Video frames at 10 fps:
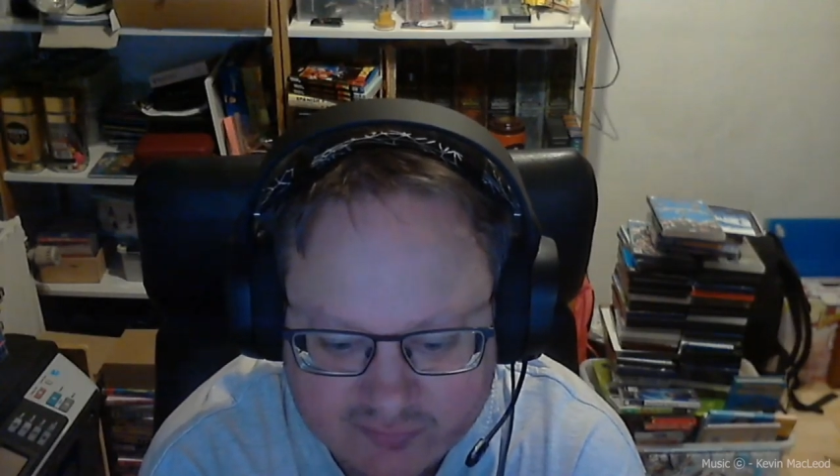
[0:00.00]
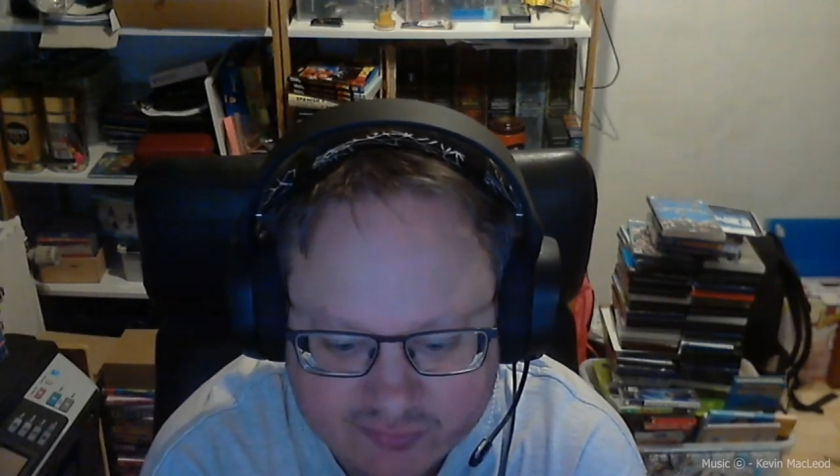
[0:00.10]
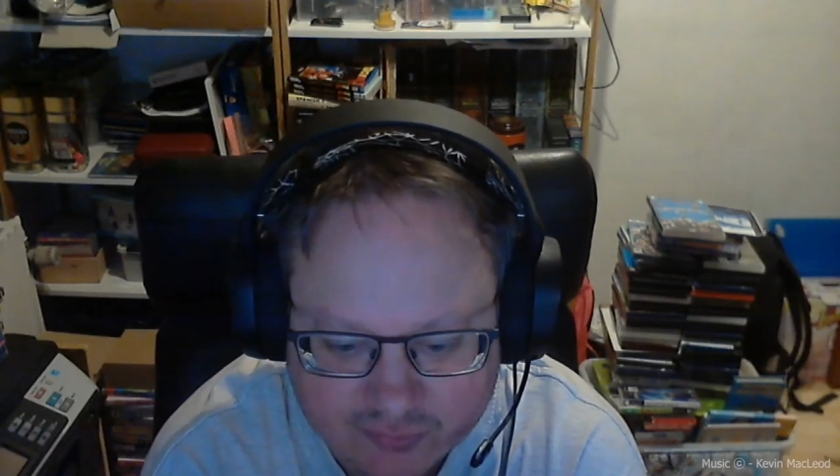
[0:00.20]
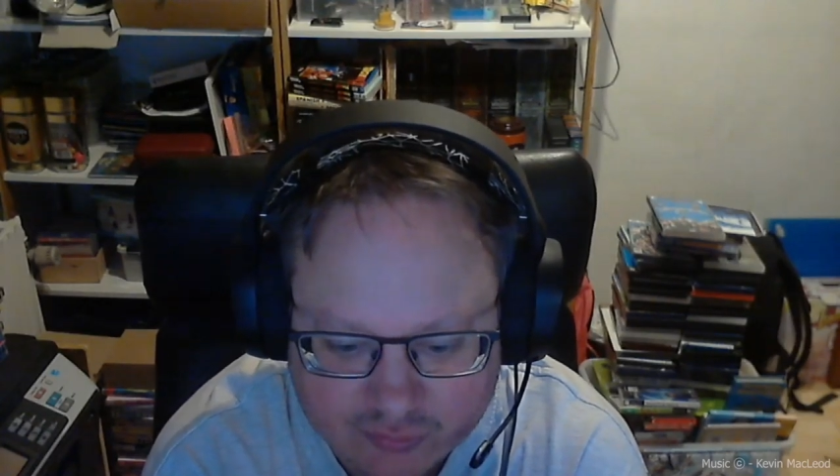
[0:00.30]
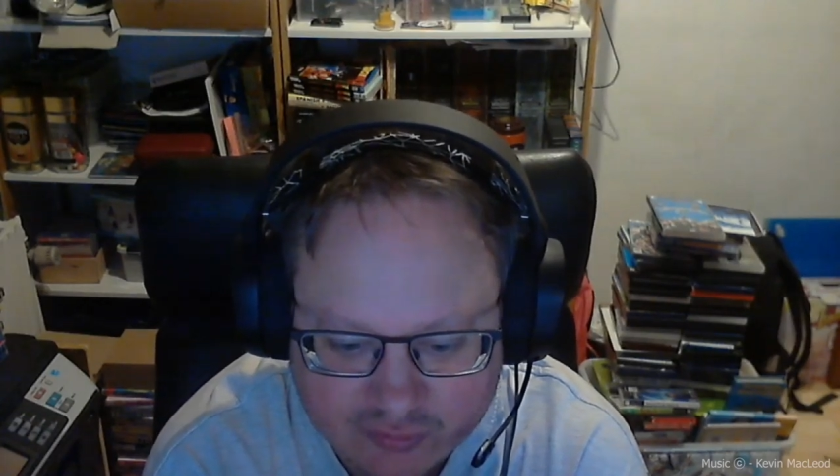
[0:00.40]

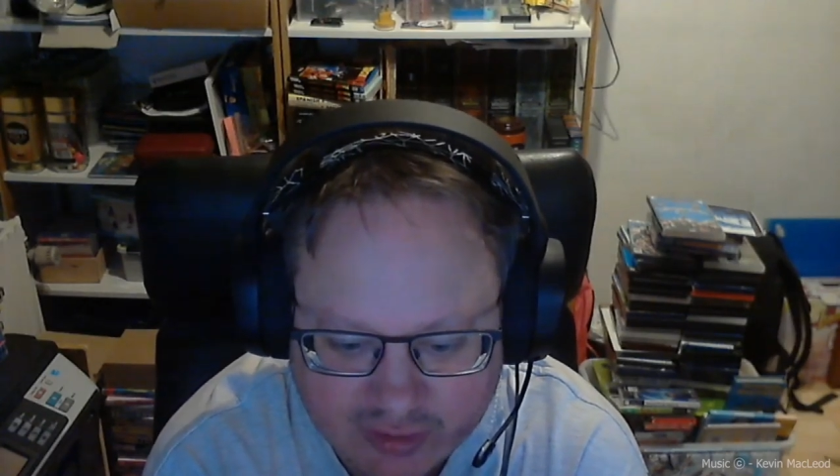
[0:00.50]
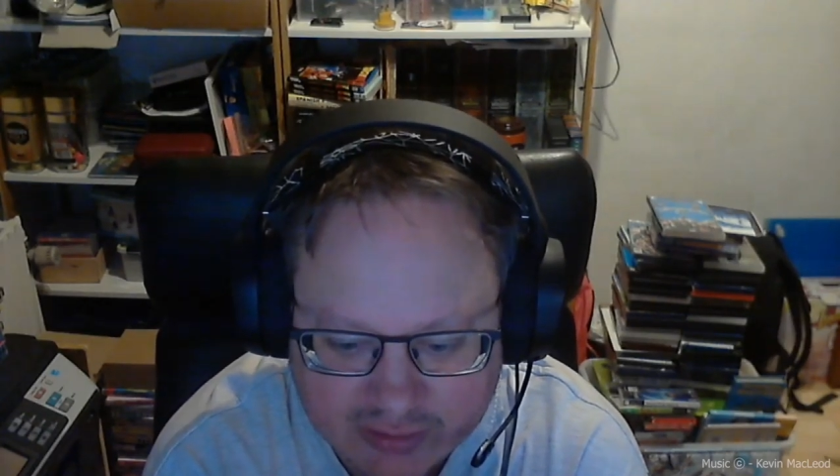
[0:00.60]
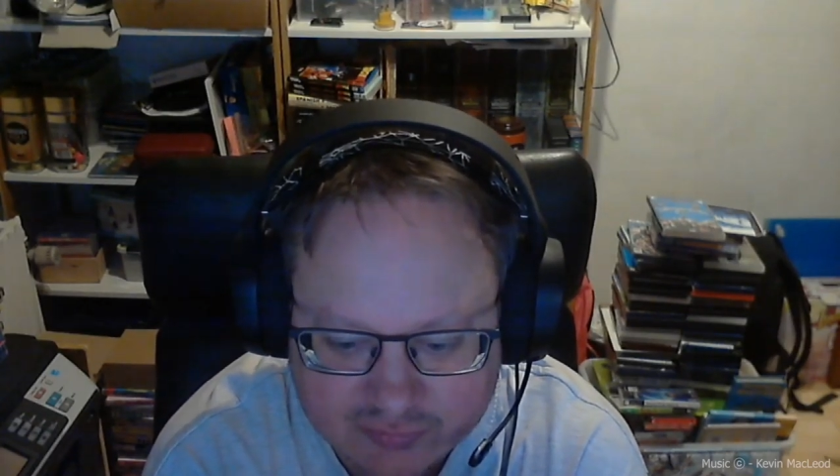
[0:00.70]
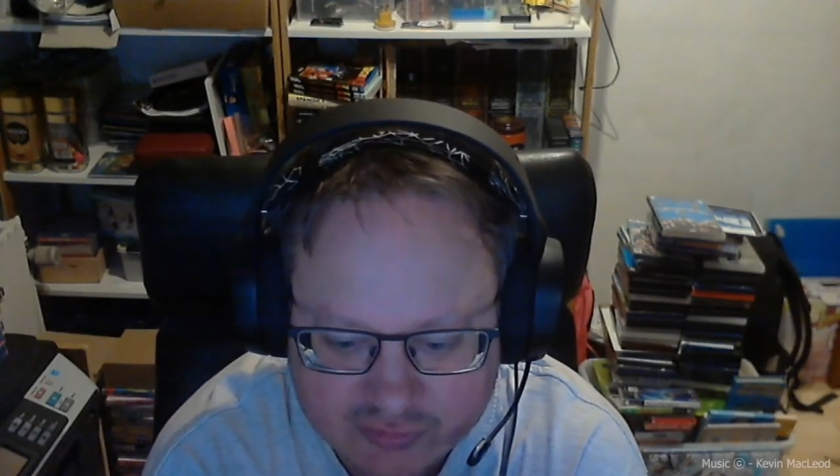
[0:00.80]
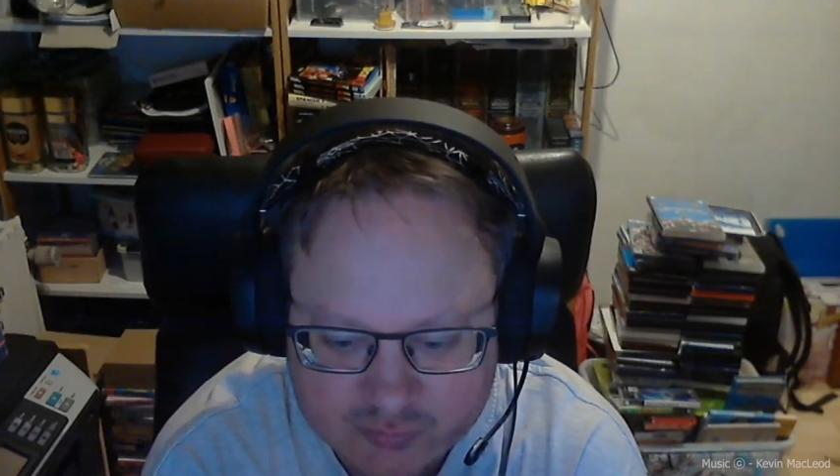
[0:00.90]
for today.
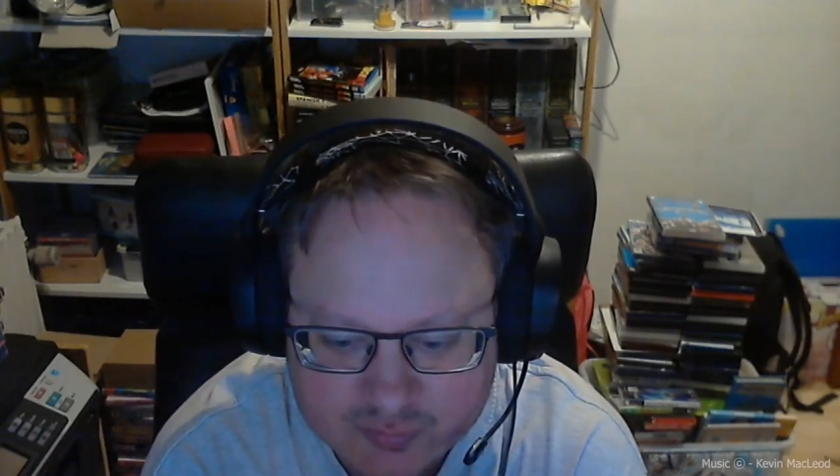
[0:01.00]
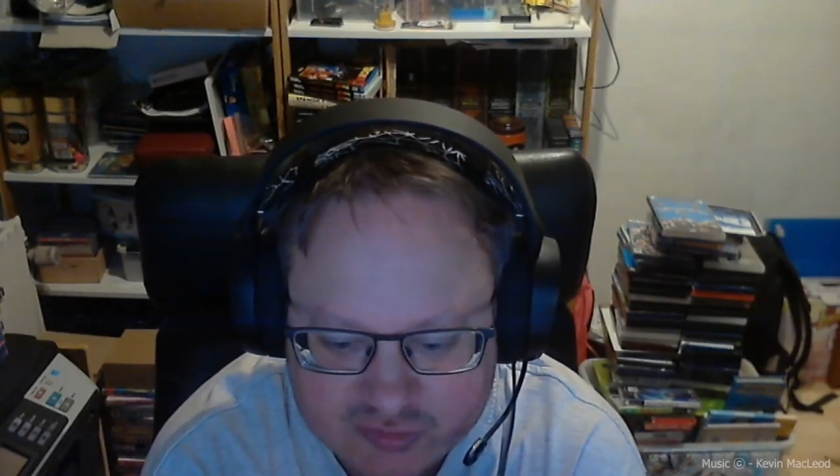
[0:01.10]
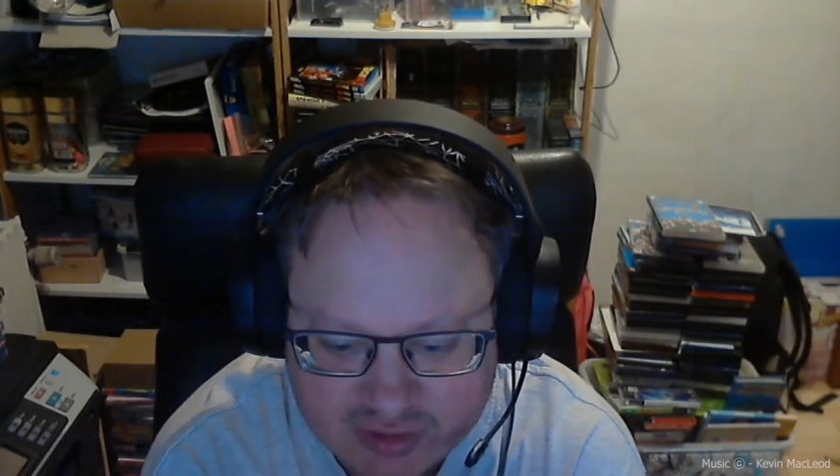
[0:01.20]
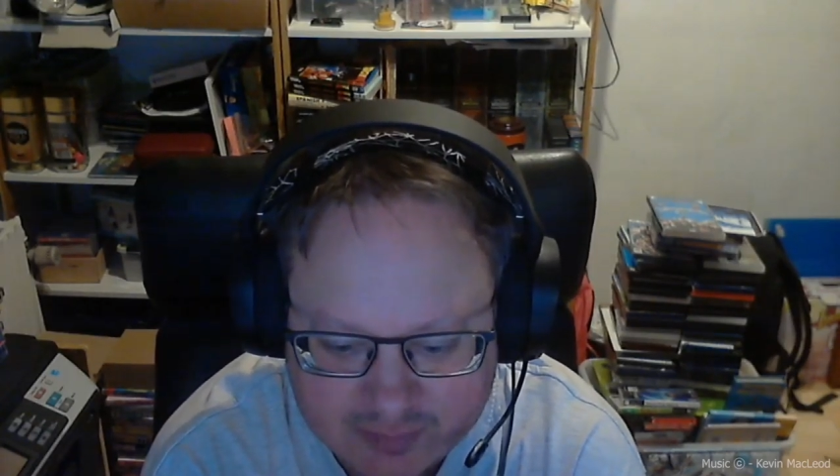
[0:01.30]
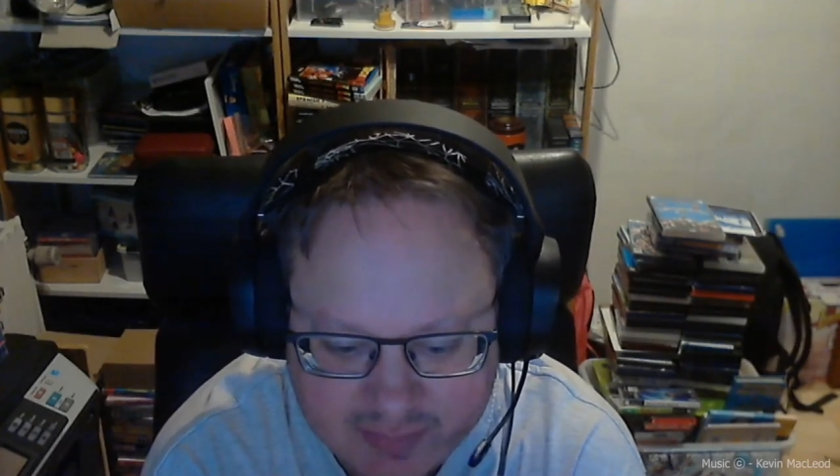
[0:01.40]
Christmas
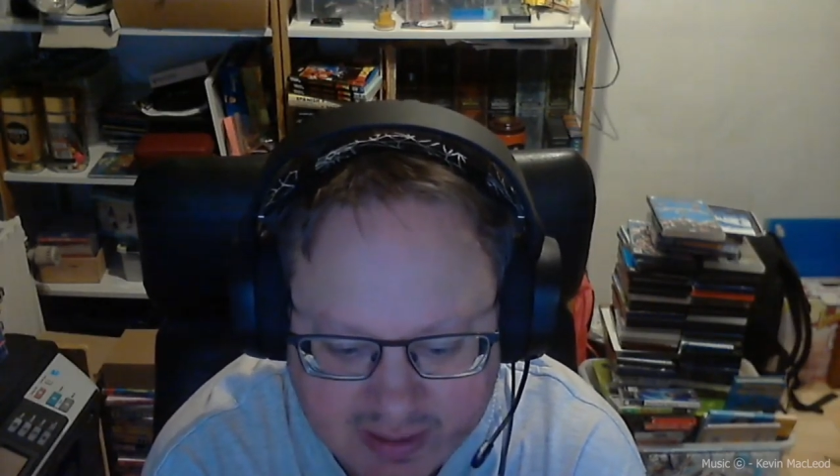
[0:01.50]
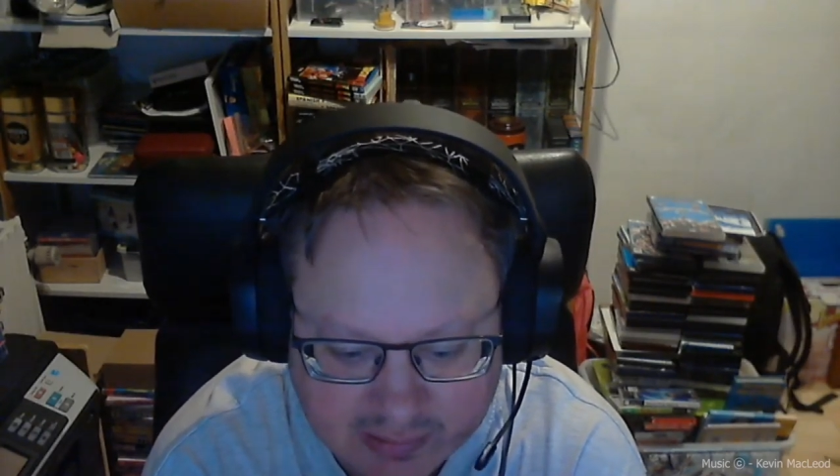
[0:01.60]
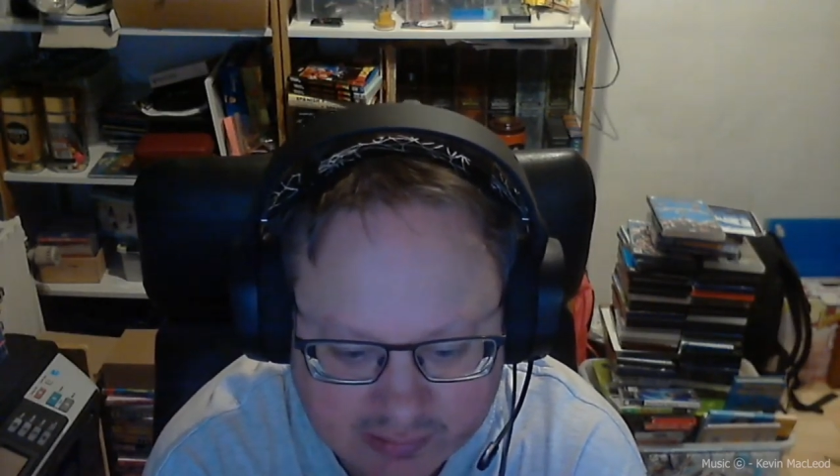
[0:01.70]
jetpack.